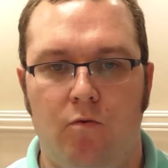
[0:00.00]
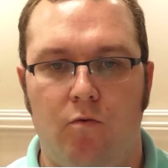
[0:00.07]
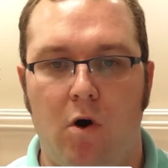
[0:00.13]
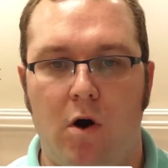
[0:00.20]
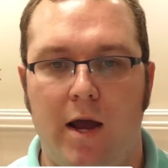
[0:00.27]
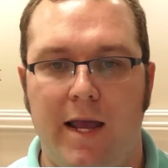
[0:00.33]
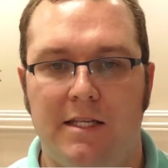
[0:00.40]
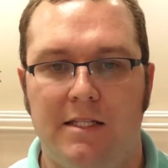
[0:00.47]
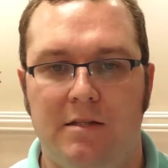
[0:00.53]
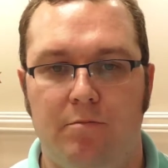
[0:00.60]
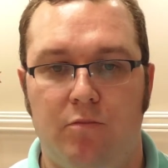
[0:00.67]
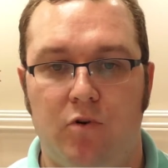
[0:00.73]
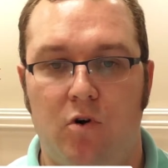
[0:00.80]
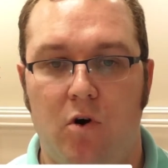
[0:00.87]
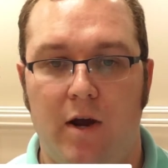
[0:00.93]

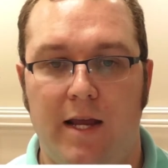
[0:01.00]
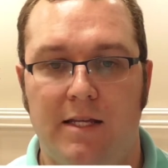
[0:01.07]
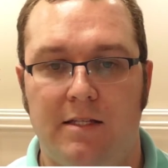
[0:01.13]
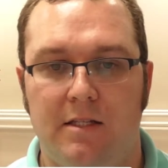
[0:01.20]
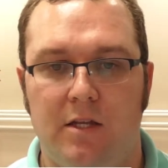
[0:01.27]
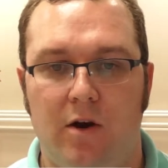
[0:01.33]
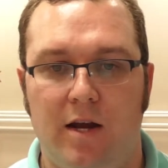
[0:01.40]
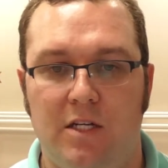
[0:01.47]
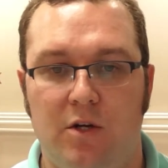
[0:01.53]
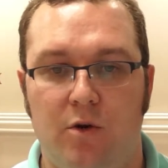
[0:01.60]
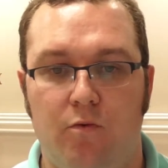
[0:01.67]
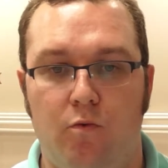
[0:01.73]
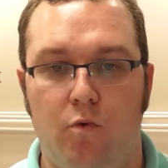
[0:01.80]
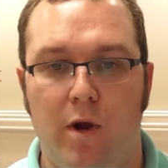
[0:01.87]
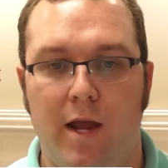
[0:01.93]
RICE and price, the
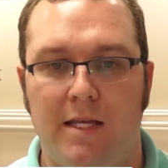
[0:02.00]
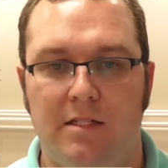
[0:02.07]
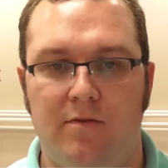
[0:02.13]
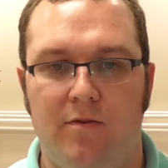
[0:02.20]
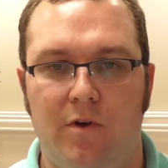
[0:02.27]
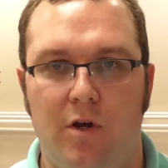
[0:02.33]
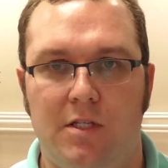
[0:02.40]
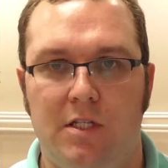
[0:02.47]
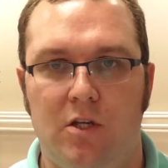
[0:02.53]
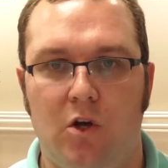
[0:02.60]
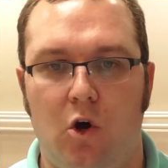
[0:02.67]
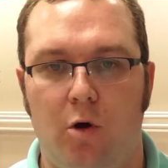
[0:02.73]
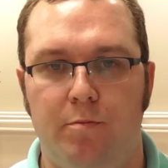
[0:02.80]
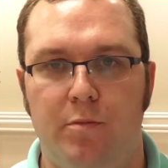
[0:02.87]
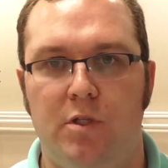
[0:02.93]
idea of rest
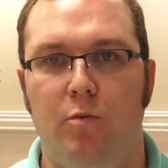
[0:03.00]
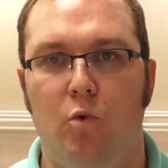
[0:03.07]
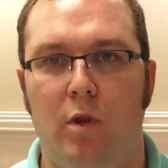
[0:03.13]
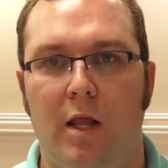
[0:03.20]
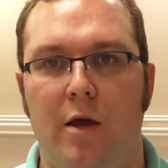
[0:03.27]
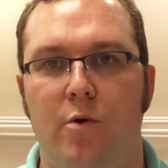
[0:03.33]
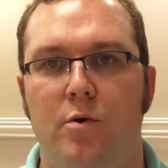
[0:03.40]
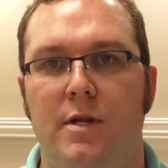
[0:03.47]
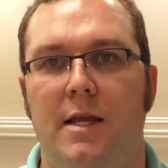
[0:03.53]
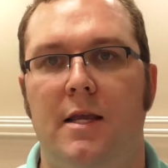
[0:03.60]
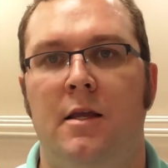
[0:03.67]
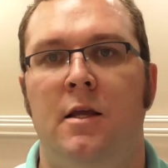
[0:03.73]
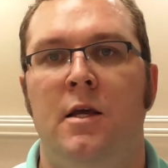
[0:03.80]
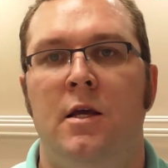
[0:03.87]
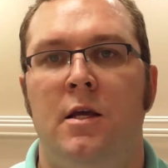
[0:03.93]
versus optimal
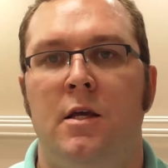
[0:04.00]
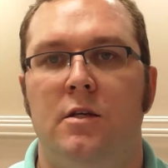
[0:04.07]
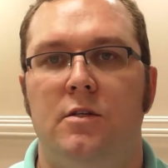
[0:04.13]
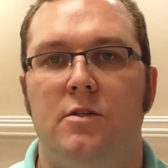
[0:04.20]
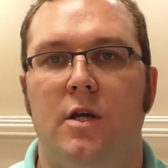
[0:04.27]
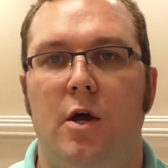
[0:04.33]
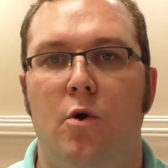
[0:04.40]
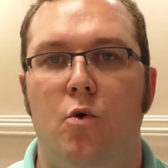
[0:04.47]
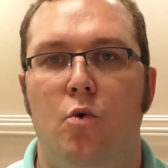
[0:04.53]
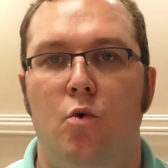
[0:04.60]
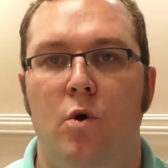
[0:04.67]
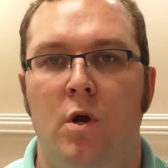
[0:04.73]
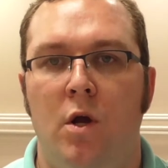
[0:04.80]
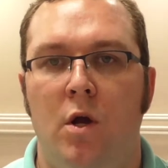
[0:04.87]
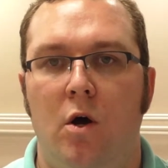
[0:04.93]
loading.
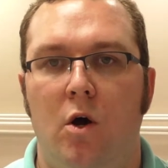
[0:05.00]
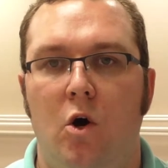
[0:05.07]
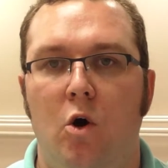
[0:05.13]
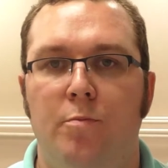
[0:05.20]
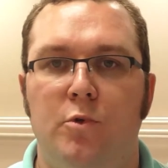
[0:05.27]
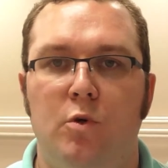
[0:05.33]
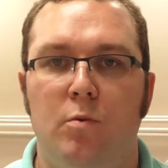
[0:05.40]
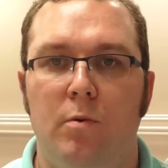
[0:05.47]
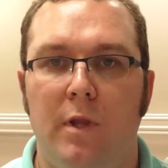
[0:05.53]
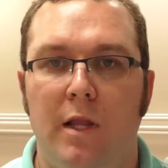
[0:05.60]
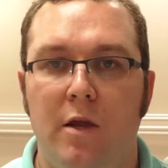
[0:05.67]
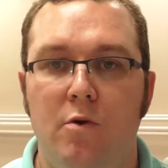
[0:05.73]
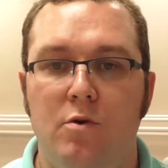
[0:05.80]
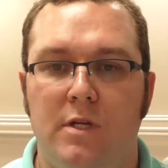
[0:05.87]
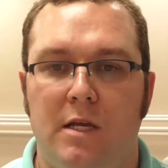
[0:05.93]
So
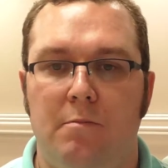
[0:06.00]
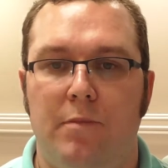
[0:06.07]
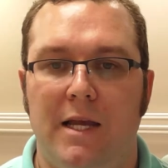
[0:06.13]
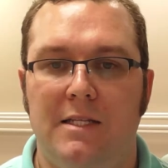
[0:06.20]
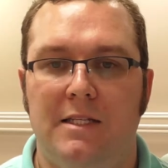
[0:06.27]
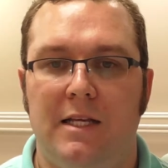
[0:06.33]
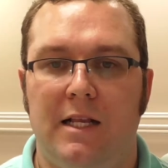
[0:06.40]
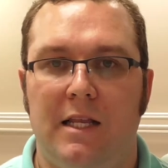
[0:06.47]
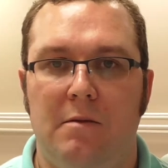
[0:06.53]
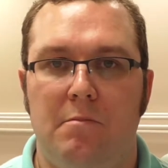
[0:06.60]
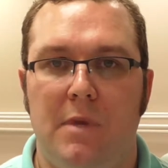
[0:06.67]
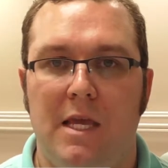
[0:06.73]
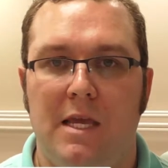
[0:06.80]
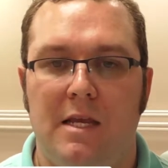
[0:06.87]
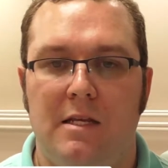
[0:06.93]
optimal loading
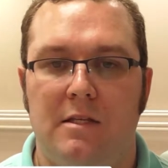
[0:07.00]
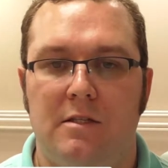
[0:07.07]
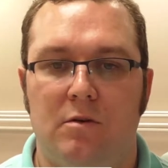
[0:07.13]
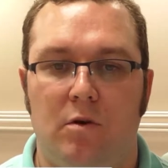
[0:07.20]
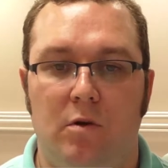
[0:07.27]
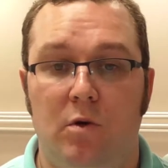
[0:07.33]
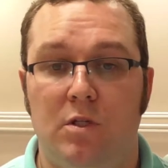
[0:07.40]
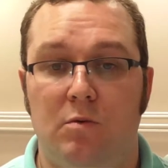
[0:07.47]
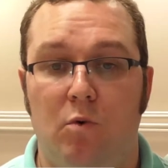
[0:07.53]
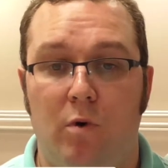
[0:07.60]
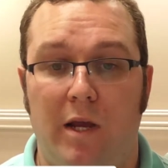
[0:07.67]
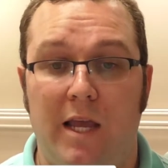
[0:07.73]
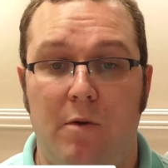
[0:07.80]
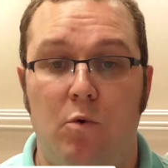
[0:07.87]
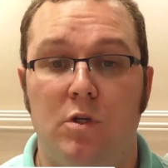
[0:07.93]
basically means, and what
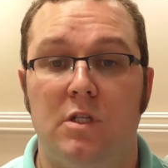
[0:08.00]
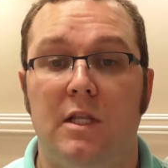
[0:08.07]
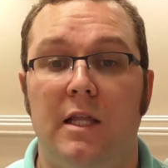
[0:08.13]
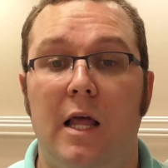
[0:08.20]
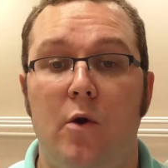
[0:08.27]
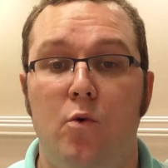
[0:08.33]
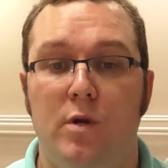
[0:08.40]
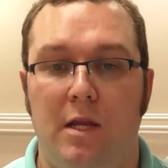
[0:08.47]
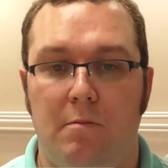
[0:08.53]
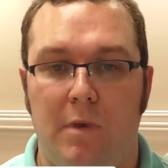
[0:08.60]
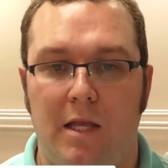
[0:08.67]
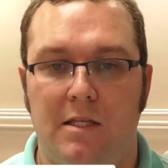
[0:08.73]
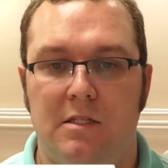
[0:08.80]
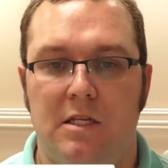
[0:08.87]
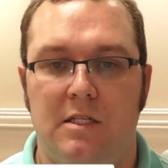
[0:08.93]
does
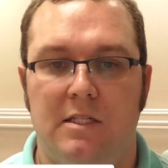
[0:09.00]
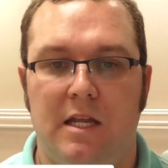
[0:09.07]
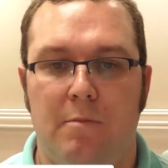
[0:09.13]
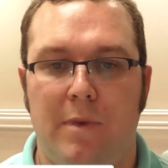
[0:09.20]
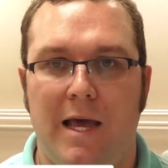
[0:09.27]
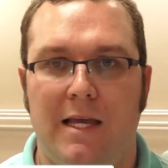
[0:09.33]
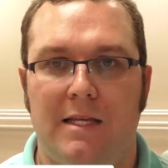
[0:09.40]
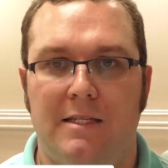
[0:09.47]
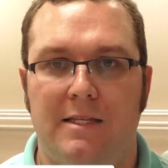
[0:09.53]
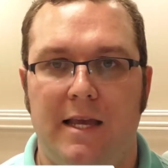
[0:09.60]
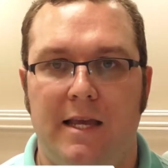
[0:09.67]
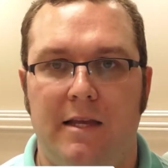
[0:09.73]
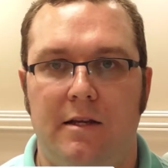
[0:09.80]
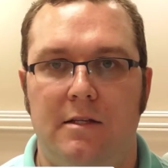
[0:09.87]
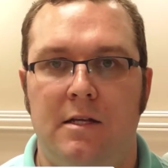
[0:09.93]
loading mean? Let's just step back a
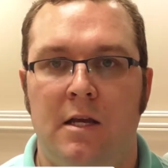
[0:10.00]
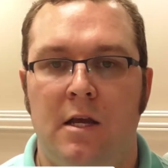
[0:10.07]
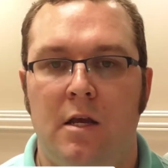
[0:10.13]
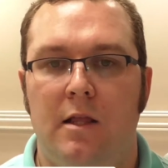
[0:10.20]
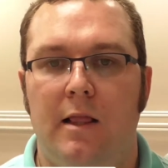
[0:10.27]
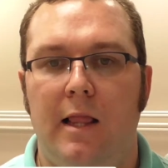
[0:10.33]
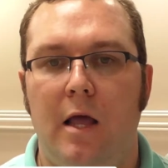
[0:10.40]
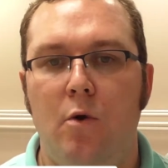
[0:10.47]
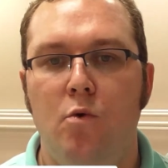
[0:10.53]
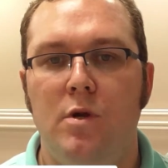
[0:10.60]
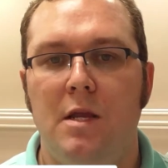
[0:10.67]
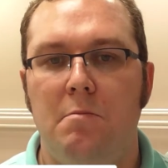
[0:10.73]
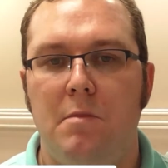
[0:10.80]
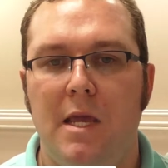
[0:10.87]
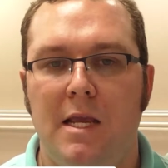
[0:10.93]
second.
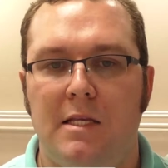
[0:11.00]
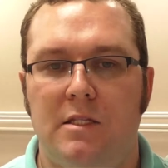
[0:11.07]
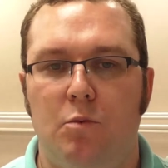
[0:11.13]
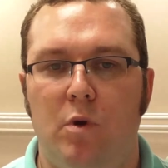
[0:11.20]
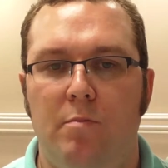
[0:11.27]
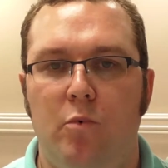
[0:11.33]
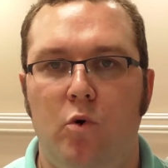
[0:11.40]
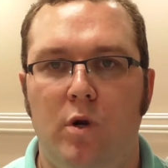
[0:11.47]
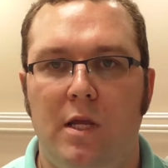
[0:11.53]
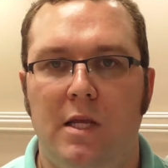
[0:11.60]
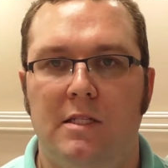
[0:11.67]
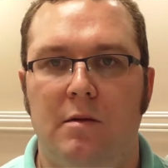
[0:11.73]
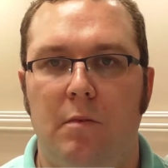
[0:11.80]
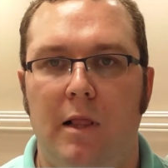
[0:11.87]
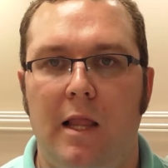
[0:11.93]
Loading means that we're
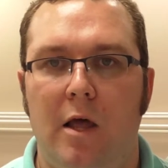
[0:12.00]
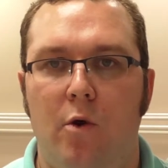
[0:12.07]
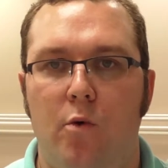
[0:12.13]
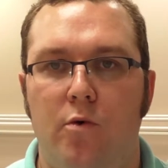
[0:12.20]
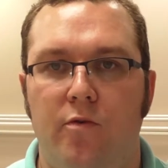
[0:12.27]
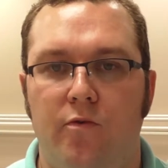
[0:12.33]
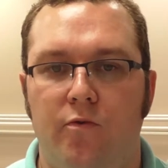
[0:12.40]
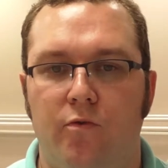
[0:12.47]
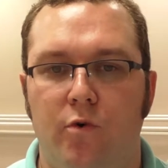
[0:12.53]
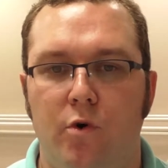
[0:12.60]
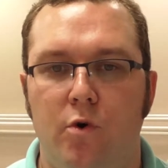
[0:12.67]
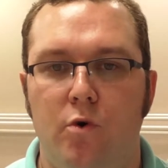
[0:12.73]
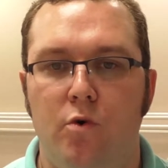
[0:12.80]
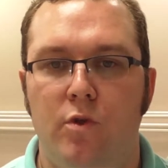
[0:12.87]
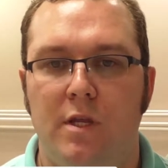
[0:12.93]
putting some load
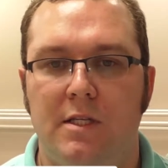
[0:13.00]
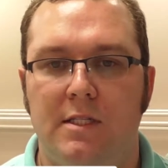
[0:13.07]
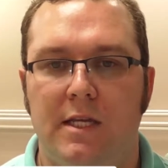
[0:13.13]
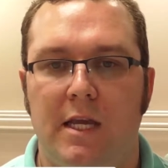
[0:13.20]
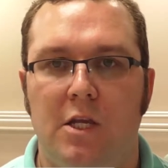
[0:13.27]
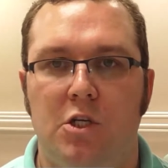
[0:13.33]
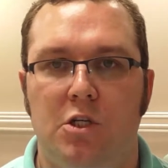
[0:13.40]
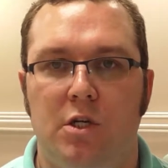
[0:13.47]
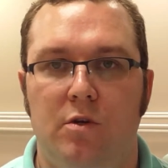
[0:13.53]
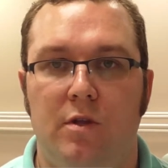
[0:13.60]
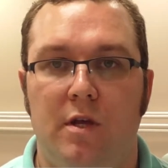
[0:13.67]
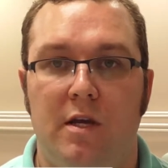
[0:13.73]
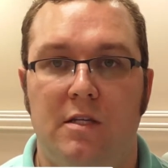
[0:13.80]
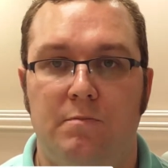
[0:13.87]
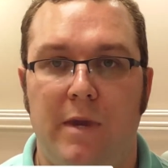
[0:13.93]
through the
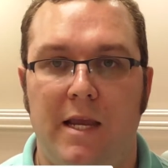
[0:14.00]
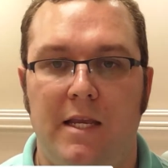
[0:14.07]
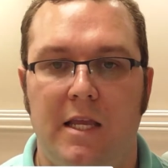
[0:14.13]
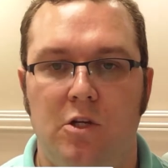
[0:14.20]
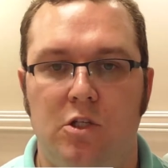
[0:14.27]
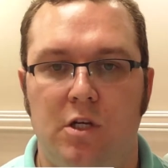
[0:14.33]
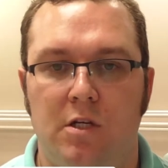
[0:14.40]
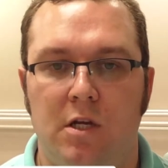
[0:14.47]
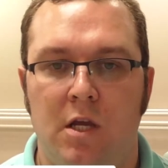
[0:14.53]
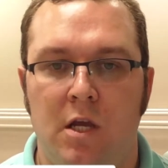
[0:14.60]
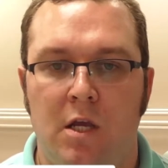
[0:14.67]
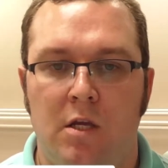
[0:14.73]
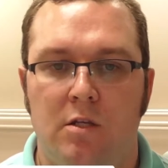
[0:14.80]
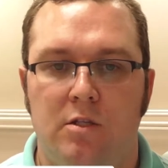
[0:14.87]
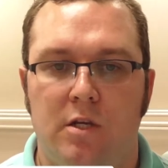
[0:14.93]
tissue that has been injured.
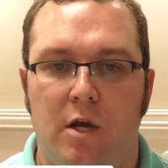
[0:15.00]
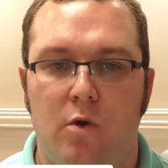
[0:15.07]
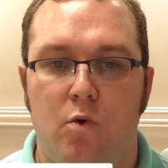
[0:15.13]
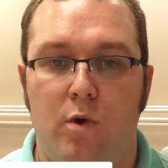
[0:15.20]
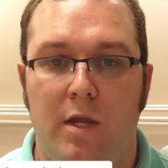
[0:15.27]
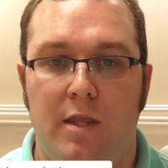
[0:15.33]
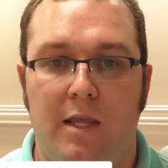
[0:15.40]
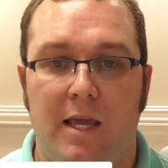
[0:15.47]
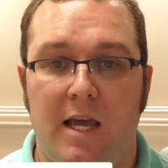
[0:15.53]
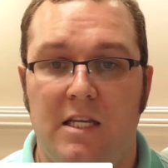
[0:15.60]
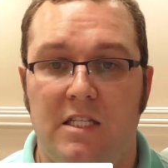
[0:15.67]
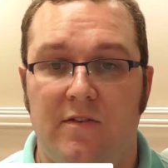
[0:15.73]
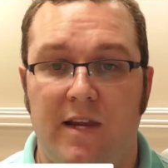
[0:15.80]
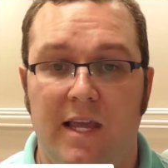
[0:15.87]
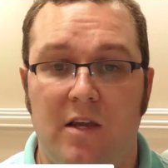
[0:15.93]
So in the
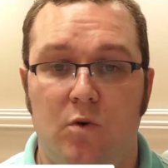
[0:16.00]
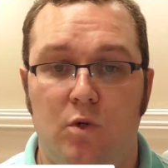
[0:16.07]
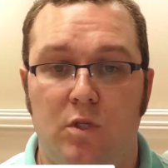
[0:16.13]
case of an